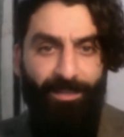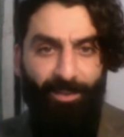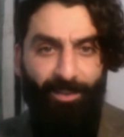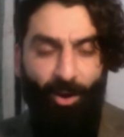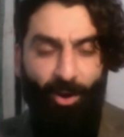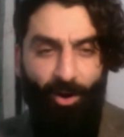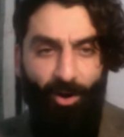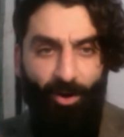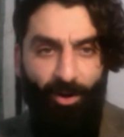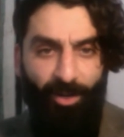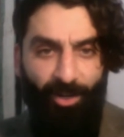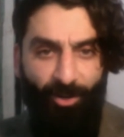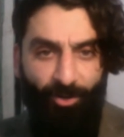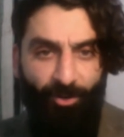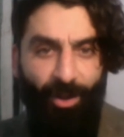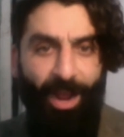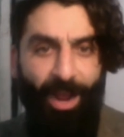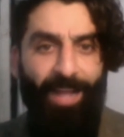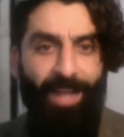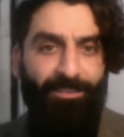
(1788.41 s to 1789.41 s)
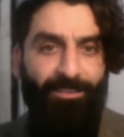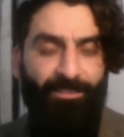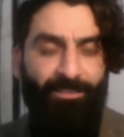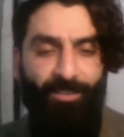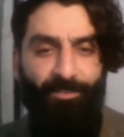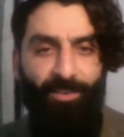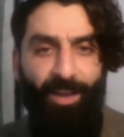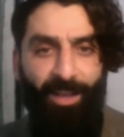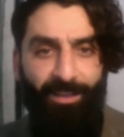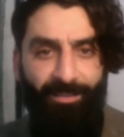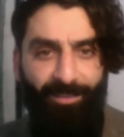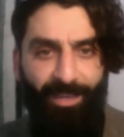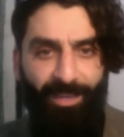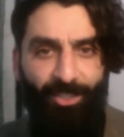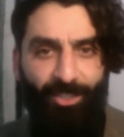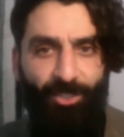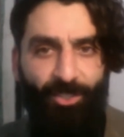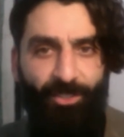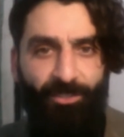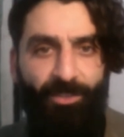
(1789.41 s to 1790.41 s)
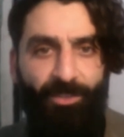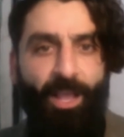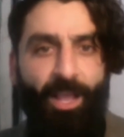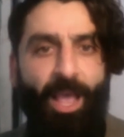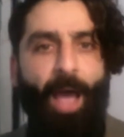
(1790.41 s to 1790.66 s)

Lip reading: our grand civilizations,